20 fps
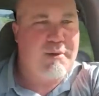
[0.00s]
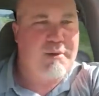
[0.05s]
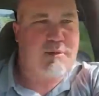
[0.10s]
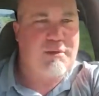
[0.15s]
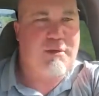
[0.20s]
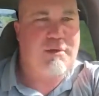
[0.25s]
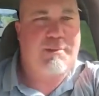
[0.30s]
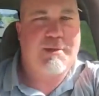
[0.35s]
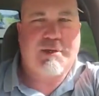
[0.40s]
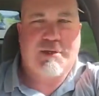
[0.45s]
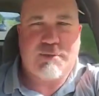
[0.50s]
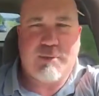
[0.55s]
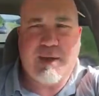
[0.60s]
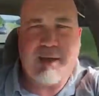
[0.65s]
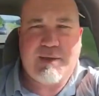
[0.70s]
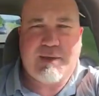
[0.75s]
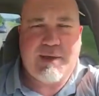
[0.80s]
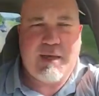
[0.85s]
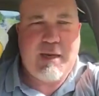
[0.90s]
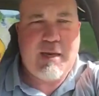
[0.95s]
A little bit of
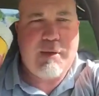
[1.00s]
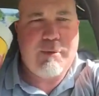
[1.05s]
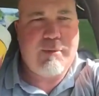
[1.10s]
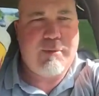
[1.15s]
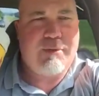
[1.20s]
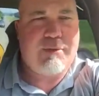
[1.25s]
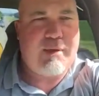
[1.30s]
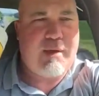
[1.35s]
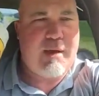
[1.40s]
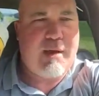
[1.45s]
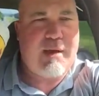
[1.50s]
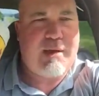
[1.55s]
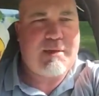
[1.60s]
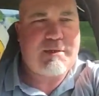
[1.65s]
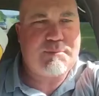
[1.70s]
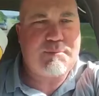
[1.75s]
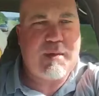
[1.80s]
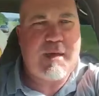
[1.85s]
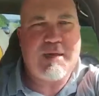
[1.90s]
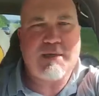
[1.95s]
sweet tea with a
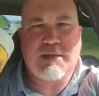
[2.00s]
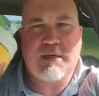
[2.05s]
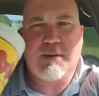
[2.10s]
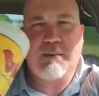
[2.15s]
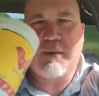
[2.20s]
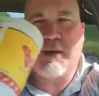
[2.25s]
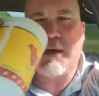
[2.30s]
splash of